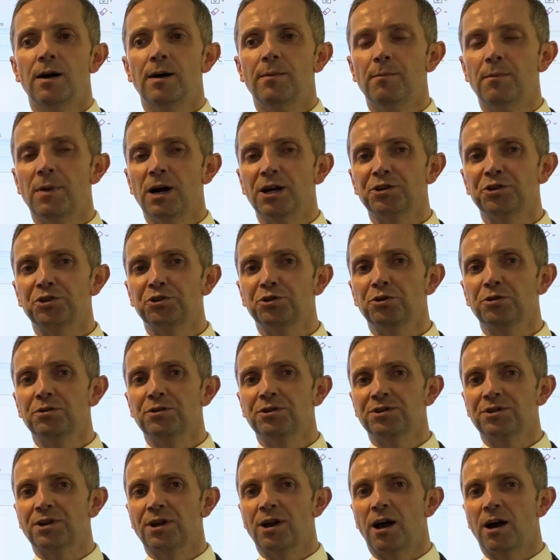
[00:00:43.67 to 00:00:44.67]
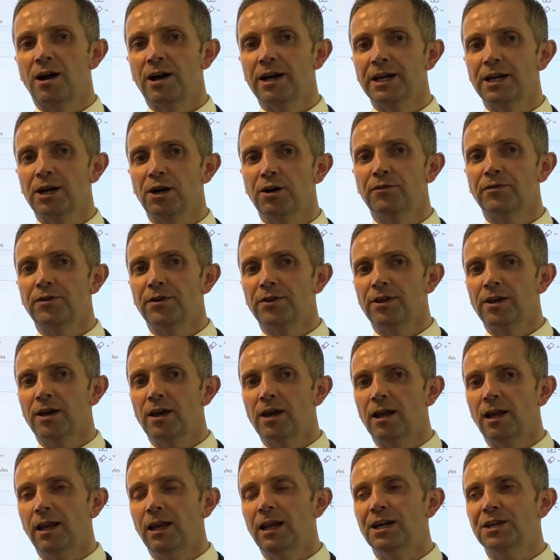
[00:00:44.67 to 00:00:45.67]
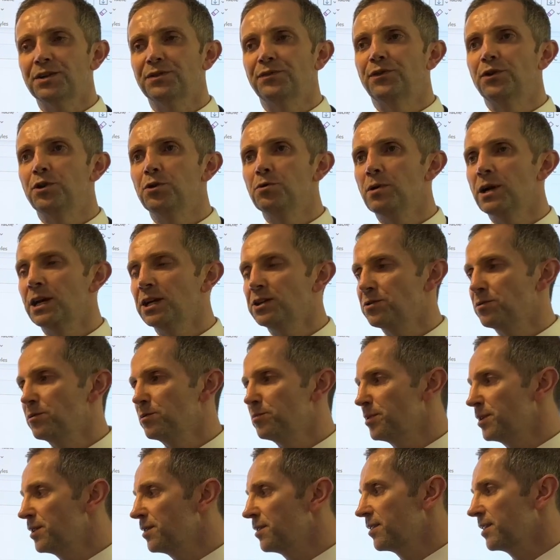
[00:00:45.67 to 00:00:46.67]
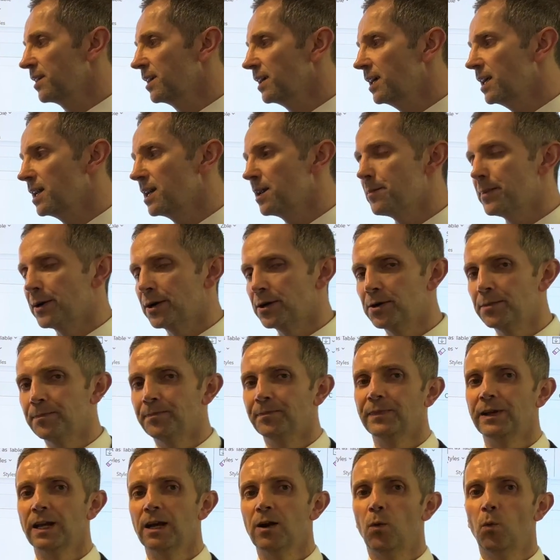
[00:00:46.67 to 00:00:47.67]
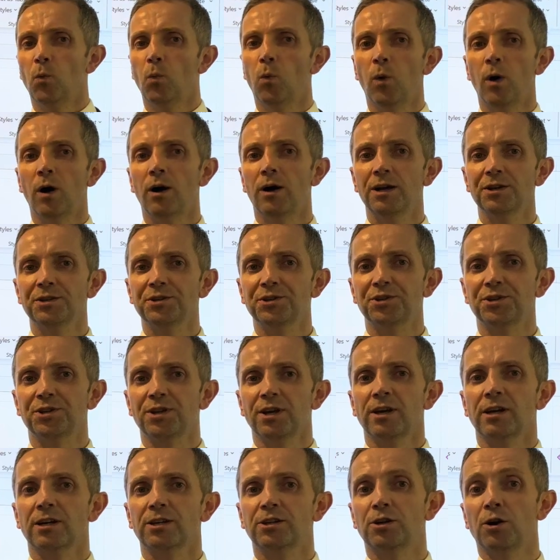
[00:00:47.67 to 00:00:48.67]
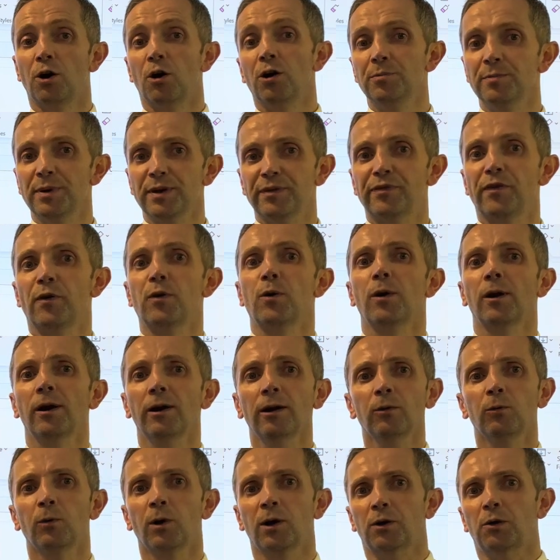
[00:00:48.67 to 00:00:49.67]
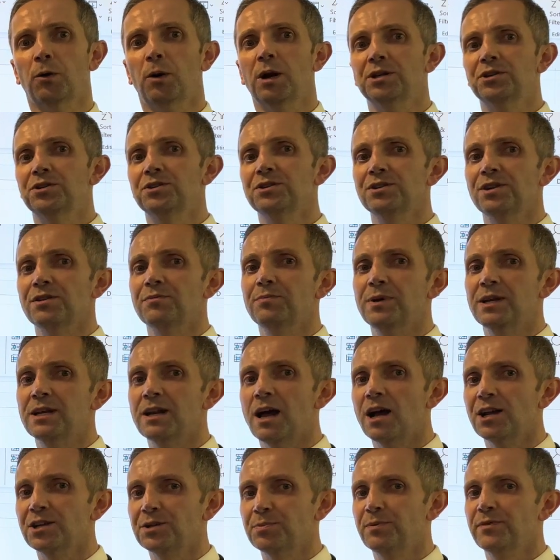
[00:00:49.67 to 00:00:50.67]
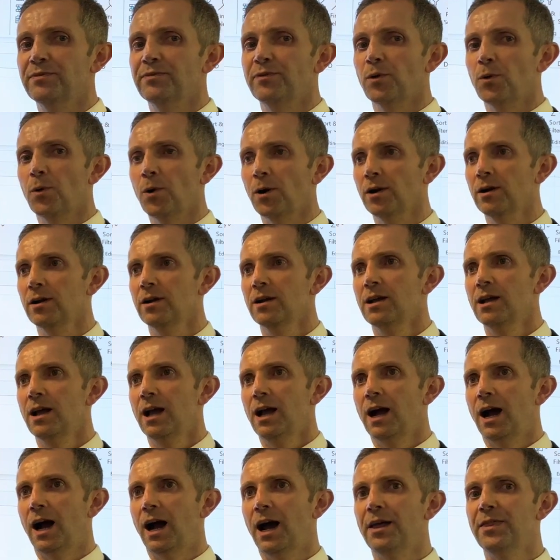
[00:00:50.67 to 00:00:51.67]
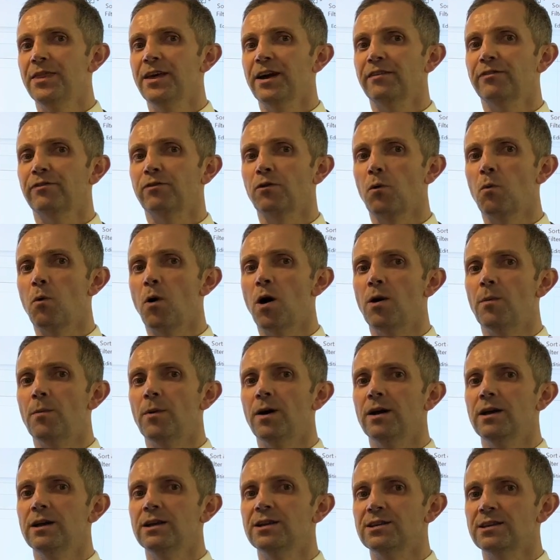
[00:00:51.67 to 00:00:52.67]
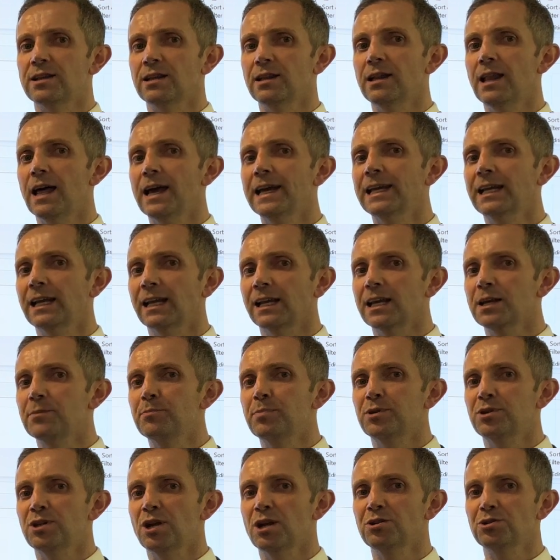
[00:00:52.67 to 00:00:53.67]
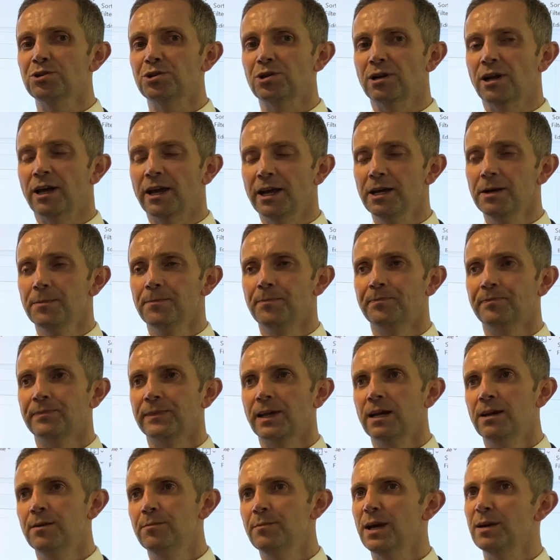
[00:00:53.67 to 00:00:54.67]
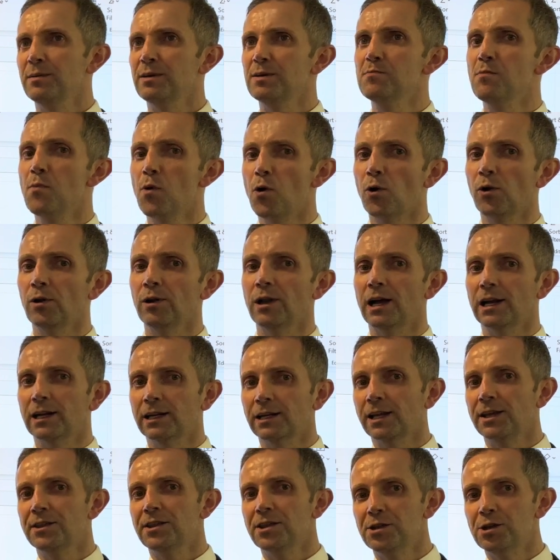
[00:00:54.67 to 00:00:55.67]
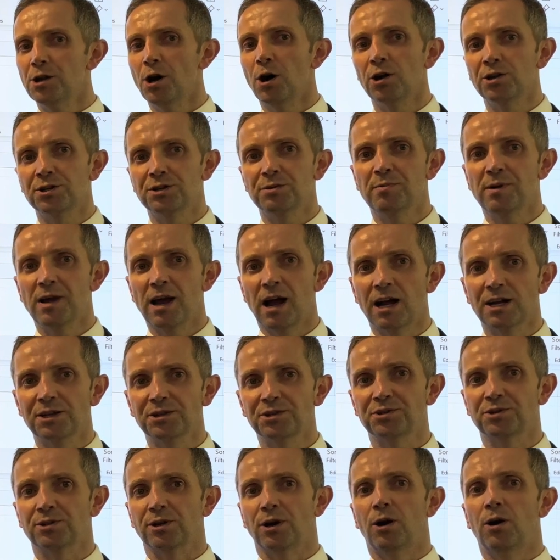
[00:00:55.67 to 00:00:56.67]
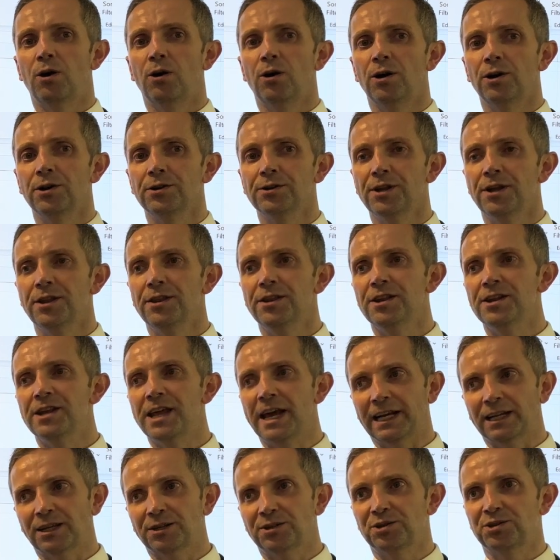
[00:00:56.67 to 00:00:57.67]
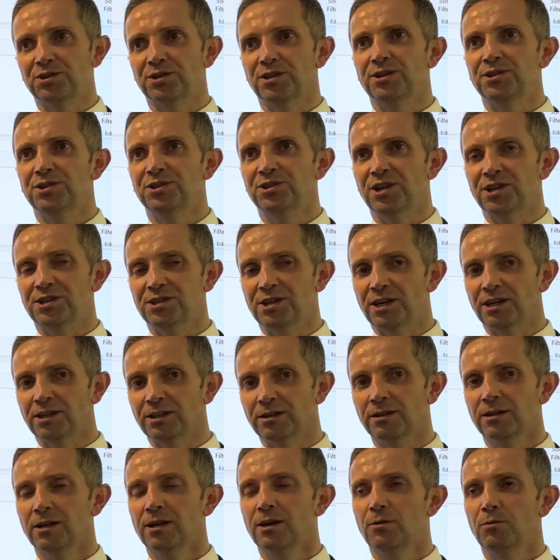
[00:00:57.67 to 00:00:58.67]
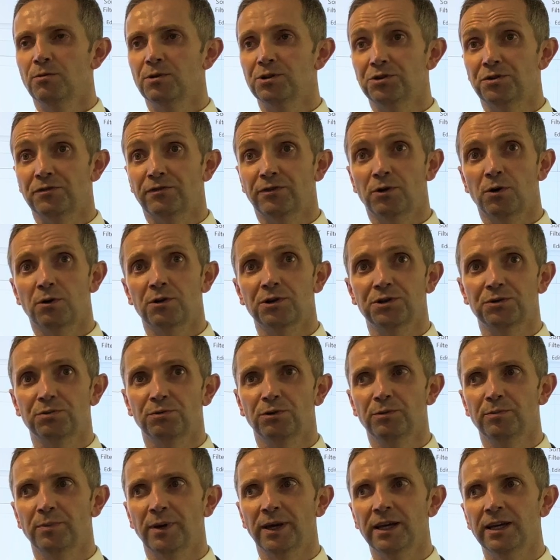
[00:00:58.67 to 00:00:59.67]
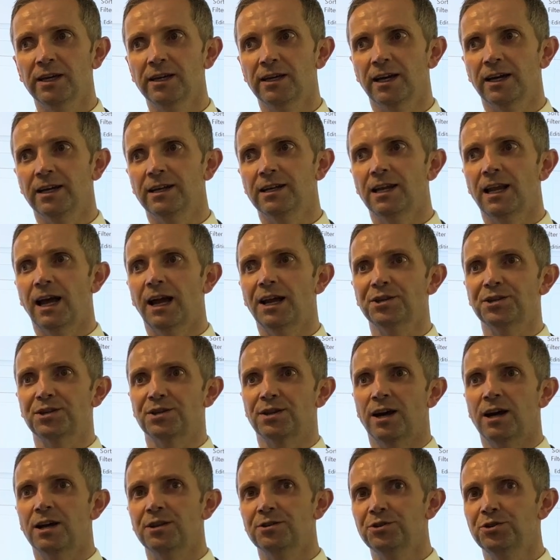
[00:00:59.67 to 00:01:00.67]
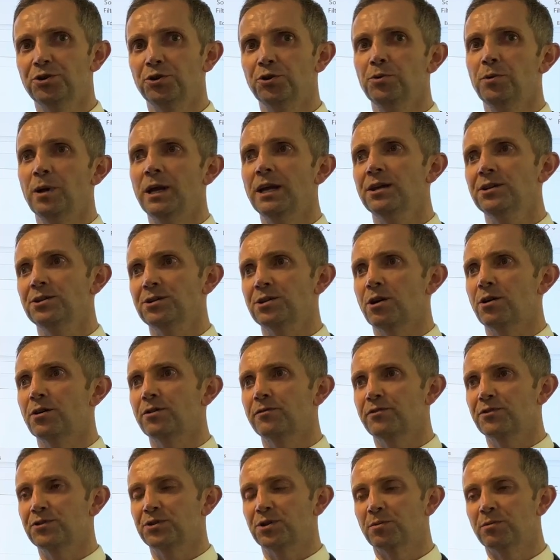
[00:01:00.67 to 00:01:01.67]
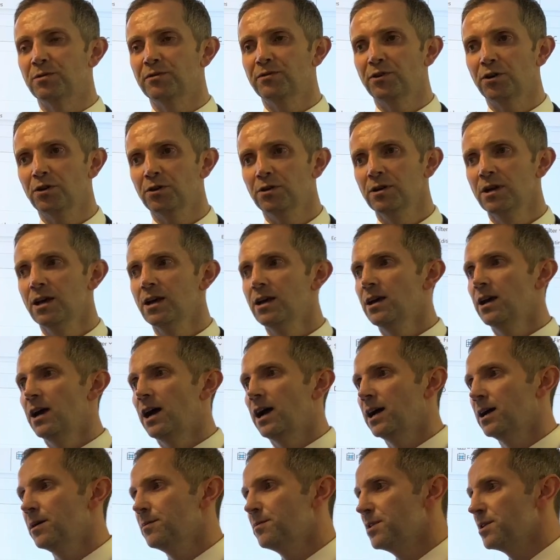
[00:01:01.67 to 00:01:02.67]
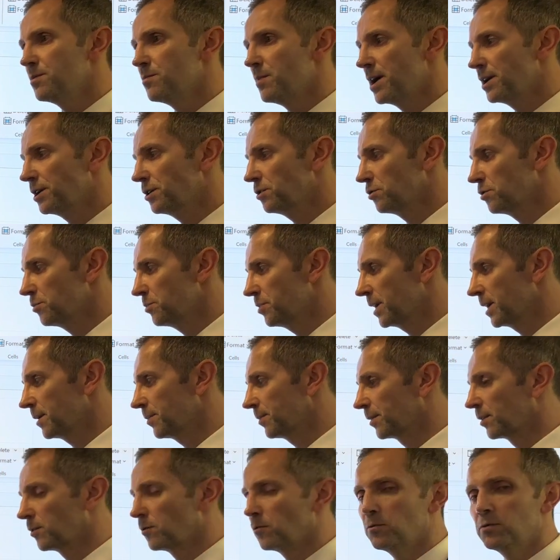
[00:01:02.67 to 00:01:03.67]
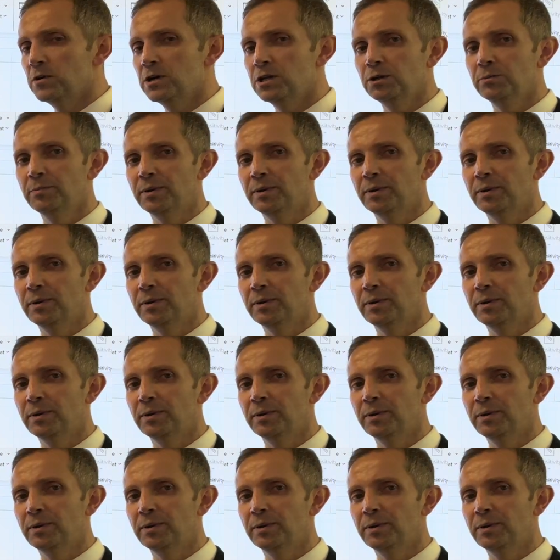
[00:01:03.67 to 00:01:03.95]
my students and I, over the last few weeks, we've been thinking about what has gone before, what questions have been asked before, and therefore what is likely, potentially, maybe more likely than not, to be asked on the next sitting, which of course will be in less than 2 weeks now for some of you. The micro paper will